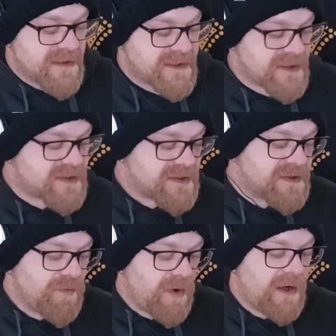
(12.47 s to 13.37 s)

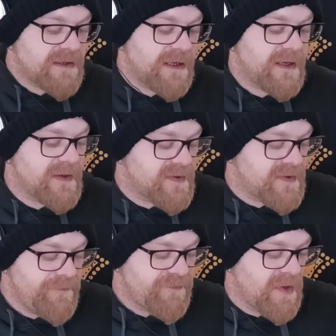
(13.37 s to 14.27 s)
This one
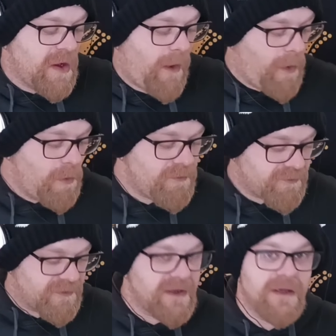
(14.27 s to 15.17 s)
is home
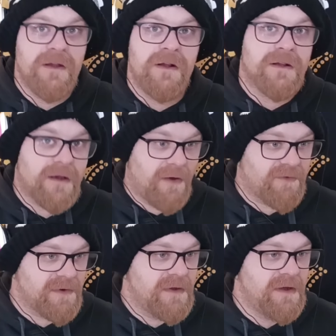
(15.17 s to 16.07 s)
free
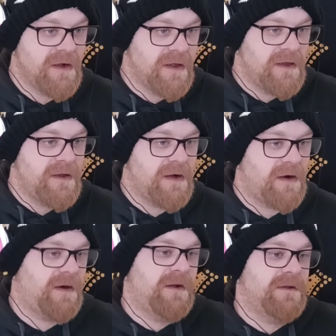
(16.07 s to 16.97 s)
cover
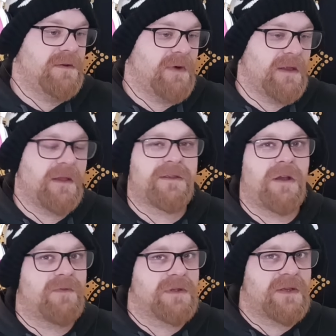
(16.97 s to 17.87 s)
on, well not
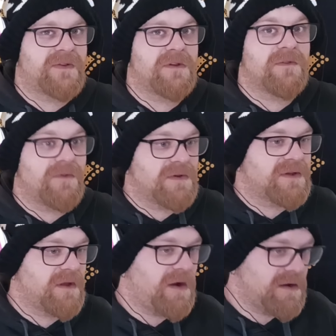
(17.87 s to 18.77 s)
cover, is their
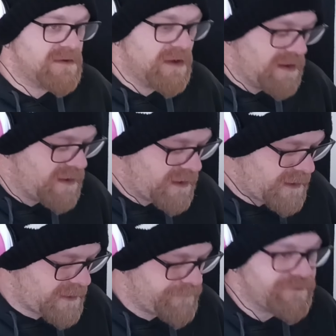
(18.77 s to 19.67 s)
version on
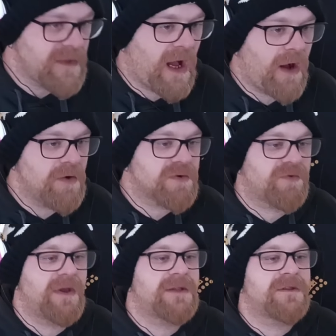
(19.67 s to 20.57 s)
um, How
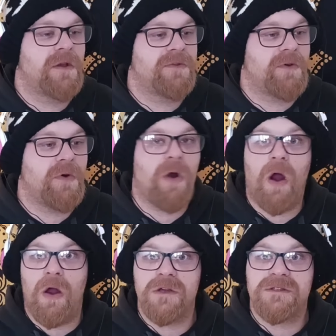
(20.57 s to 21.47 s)
Great Thou
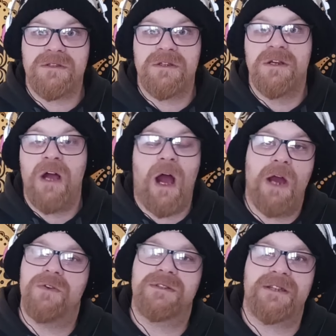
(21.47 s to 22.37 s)
Art.
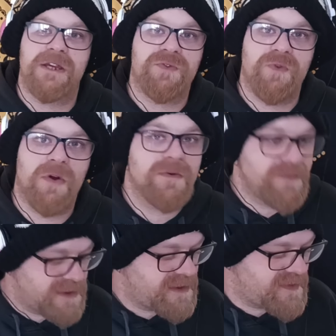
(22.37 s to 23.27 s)
I always say it wrong,
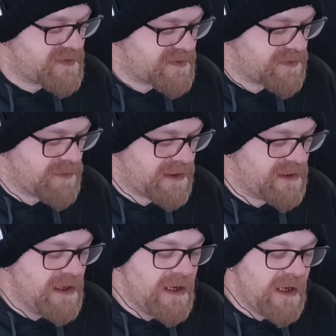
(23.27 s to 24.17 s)
but this is their way.